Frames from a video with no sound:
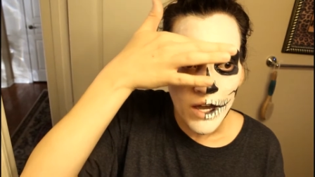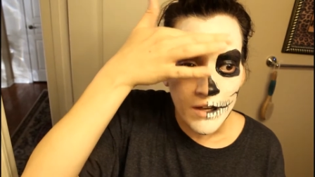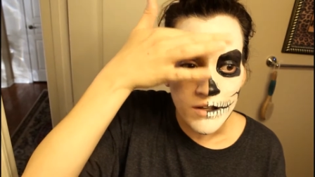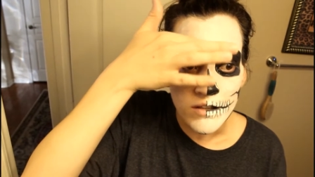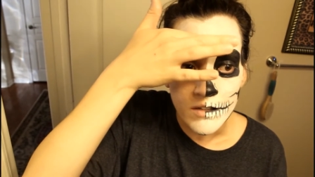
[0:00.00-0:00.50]

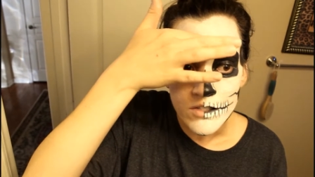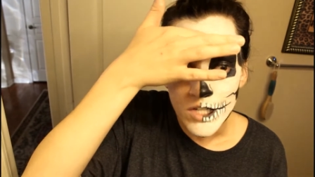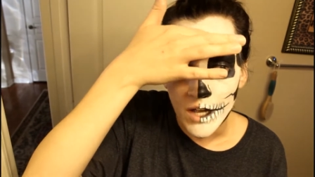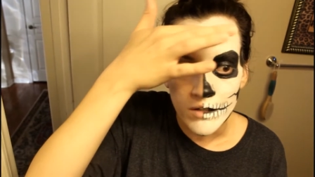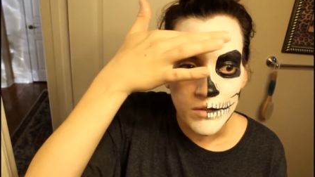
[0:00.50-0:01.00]
Adding the
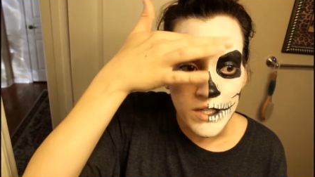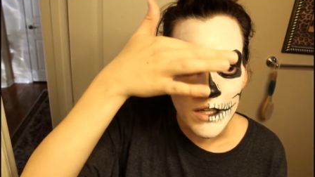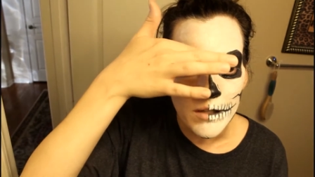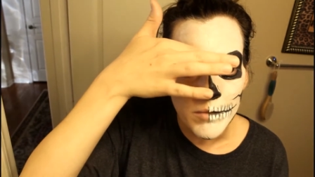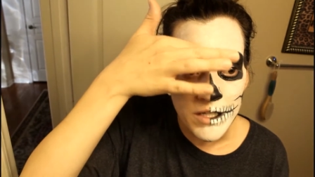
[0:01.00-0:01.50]
shadowing
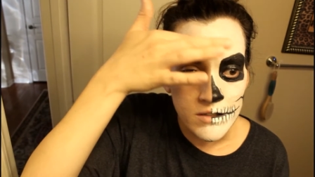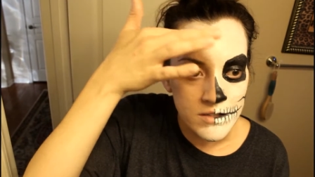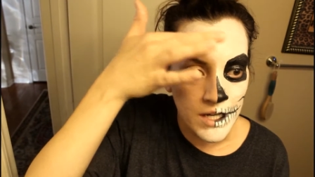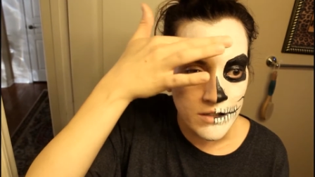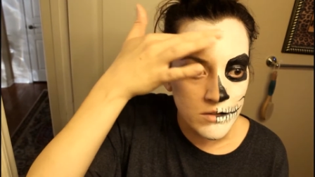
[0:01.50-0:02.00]
in,
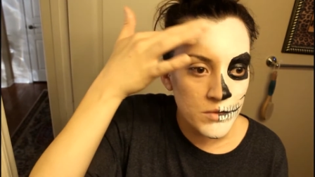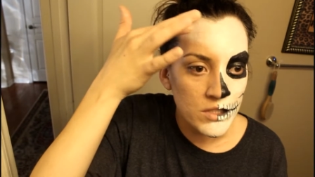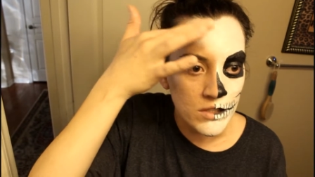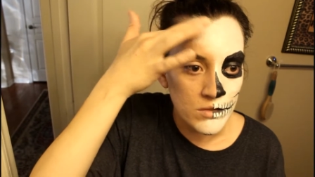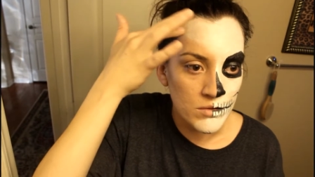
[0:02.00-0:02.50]
because that's when
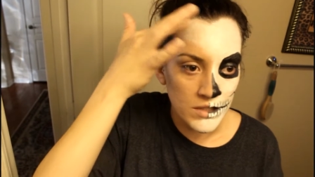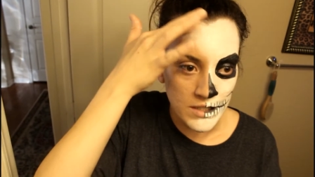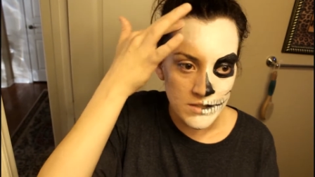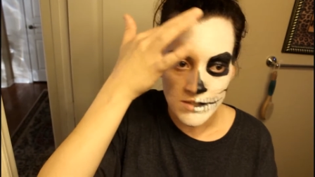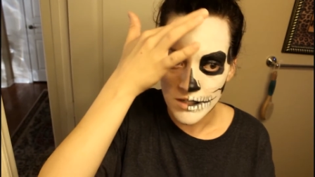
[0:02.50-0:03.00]
you can
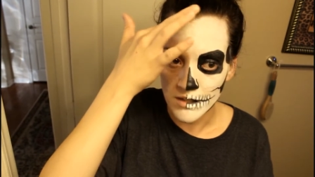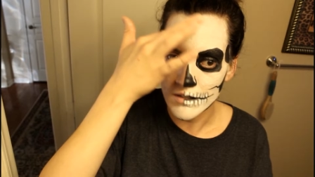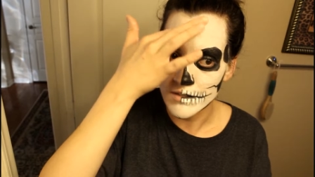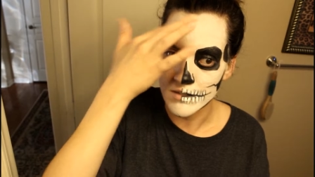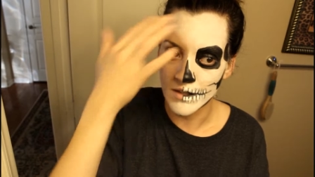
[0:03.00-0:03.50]
really see
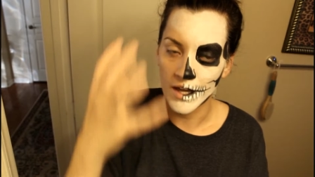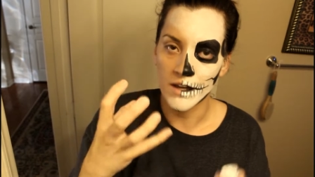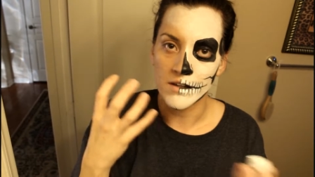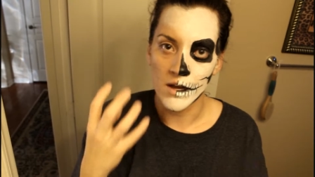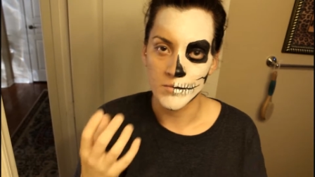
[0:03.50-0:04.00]
this
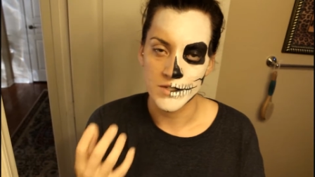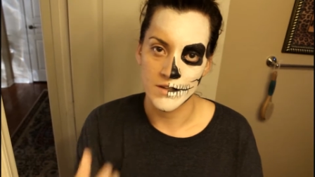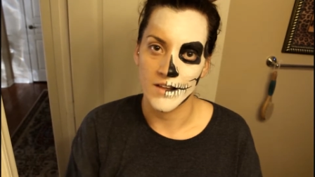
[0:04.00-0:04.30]
like come to